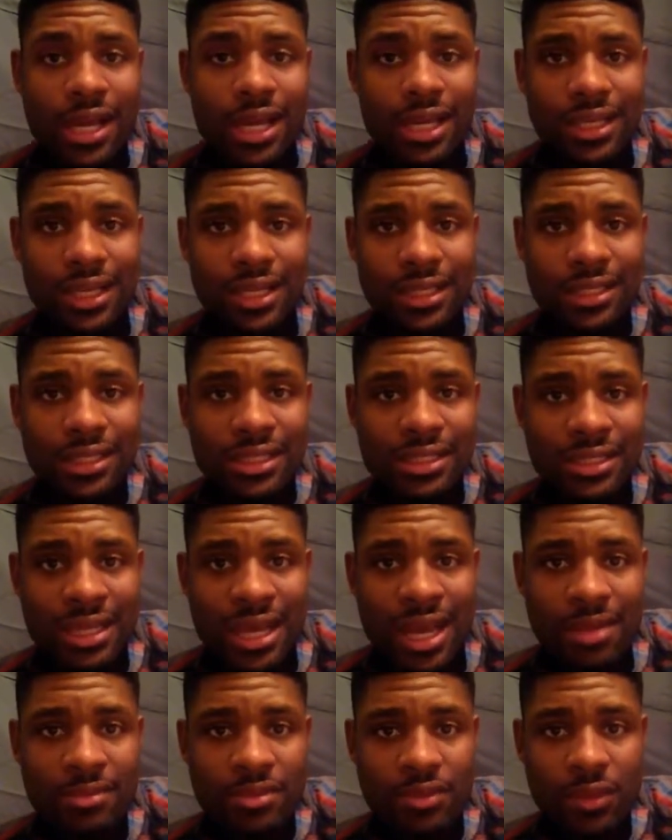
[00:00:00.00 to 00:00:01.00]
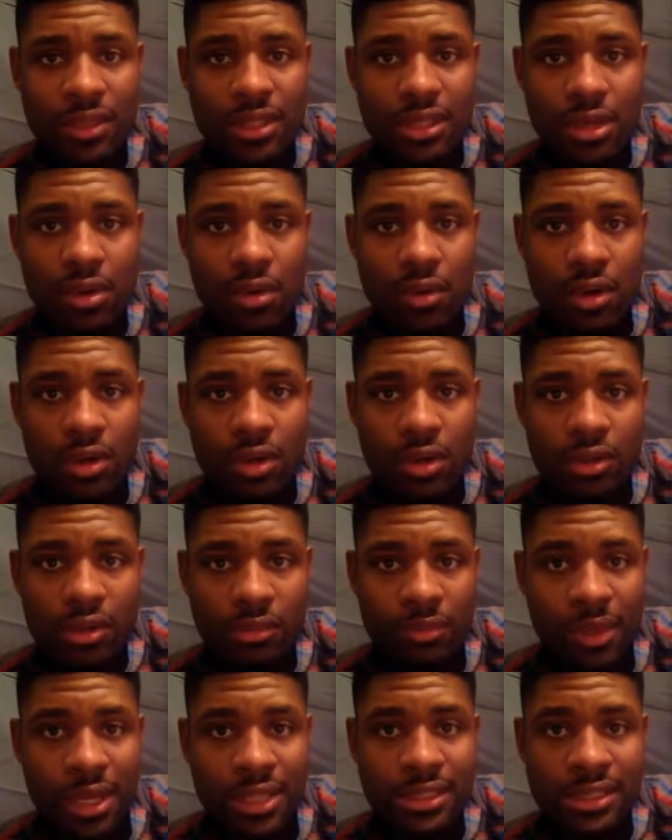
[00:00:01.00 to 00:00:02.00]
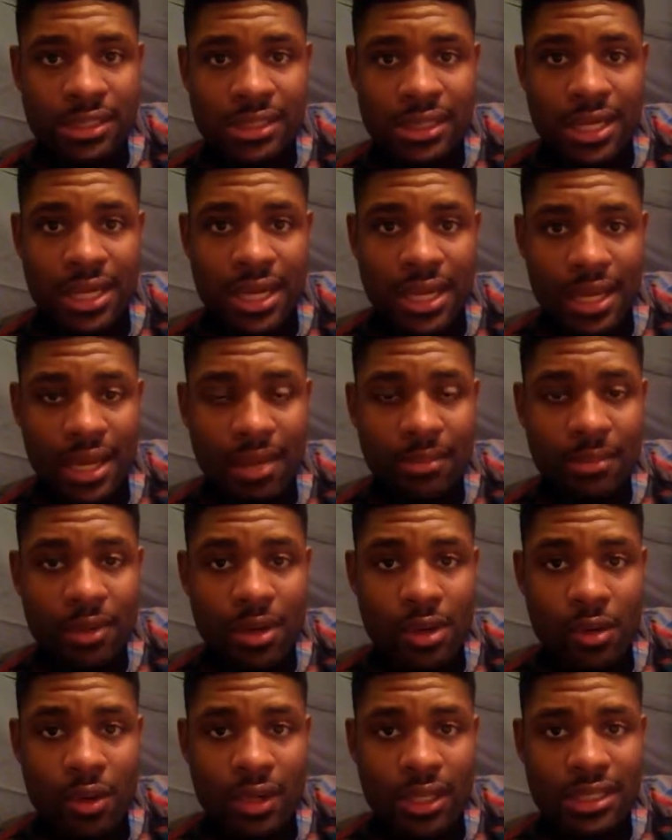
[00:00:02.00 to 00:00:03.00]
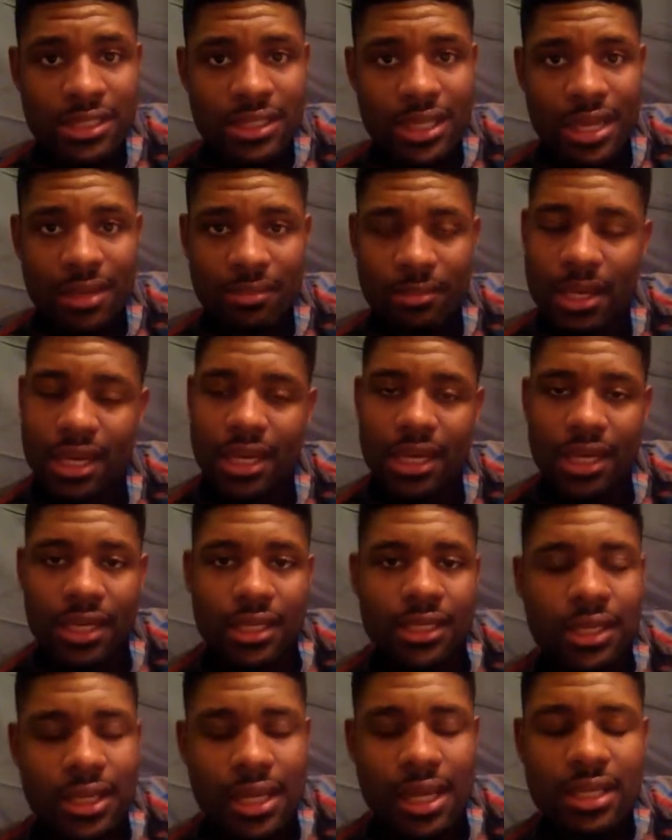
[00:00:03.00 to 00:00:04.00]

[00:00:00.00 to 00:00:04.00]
A lot of the times with going on the process that I am going, it's like, man,